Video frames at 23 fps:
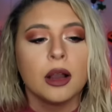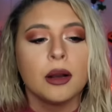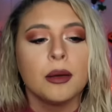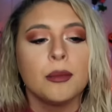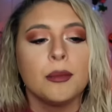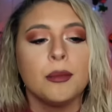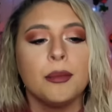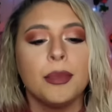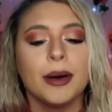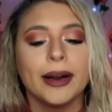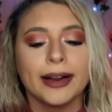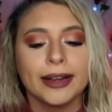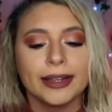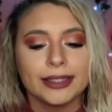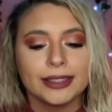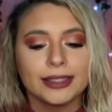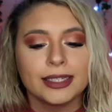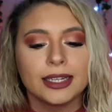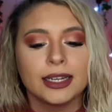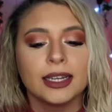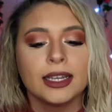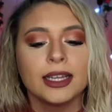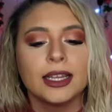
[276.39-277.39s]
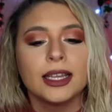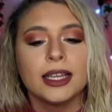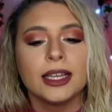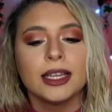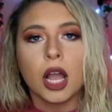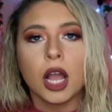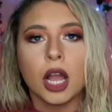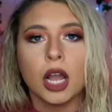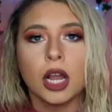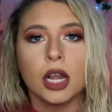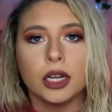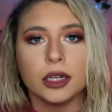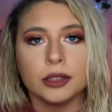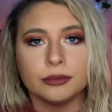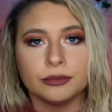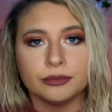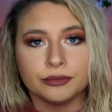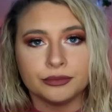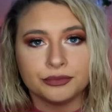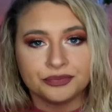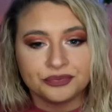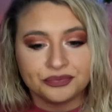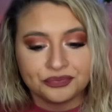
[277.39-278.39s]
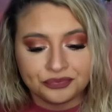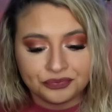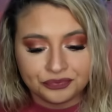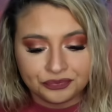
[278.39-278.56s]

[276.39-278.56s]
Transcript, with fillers: but um,